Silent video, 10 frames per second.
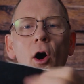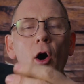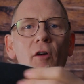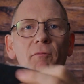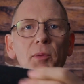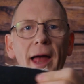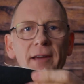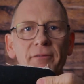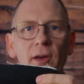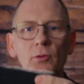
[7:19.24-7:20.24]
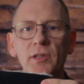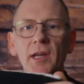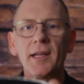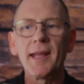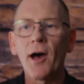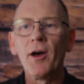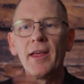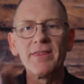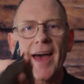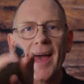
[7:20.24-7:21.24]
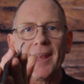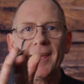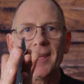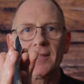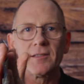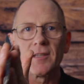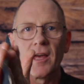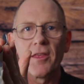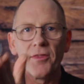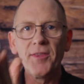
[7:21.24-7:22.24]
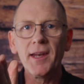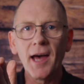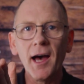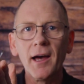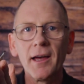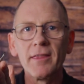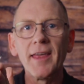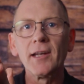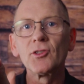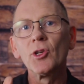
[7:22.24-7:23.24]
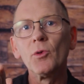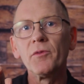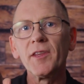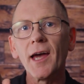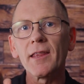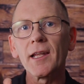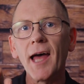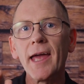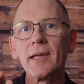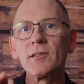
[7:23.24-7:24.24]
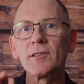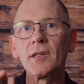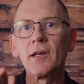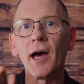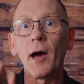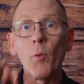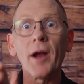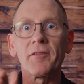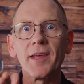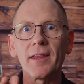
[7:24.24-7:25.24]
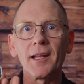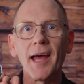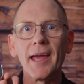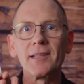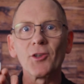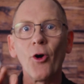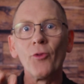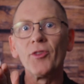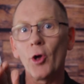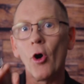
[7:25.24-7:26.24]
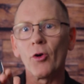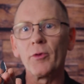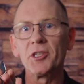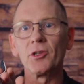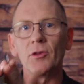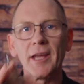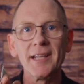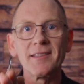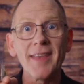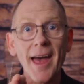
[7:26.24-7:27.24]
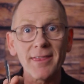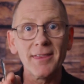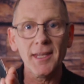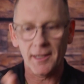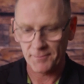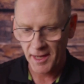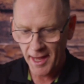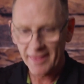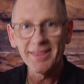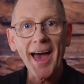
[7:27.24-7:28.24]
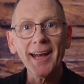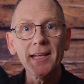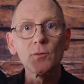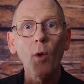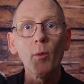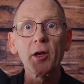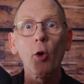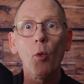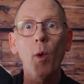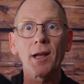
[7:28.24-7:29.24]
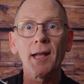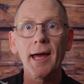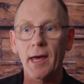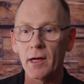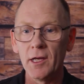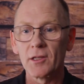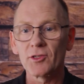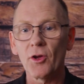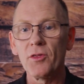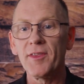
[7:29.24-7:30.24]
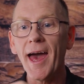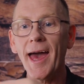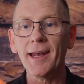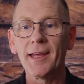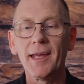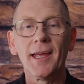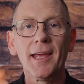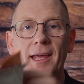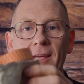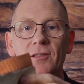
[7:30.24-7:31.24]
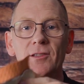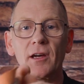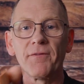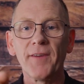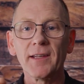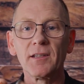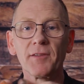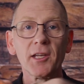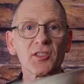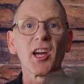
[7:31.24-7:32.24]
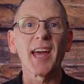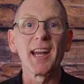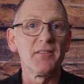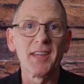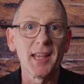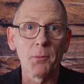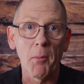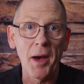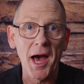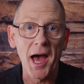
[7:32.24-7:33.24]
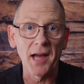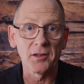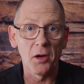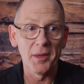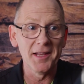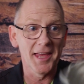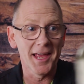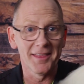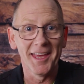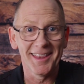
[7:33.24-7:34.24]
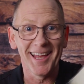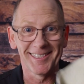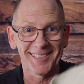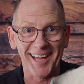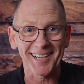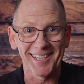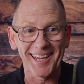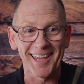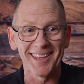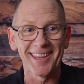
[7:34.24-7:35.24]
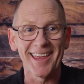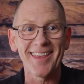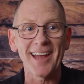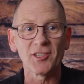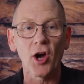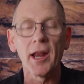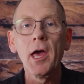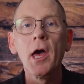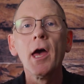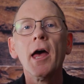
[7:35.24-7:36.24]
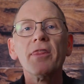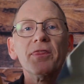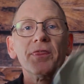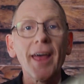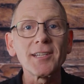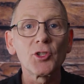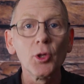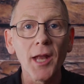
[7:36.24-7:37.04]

of black felt. Now, that is thinner than 2 of the other layers, one of the other layers on the Kong Original. It's that thin. That is what we call 1 layer. So that is effectively, because I can't even get them apart. I mean, they're stuck together. They're that tight. That's 2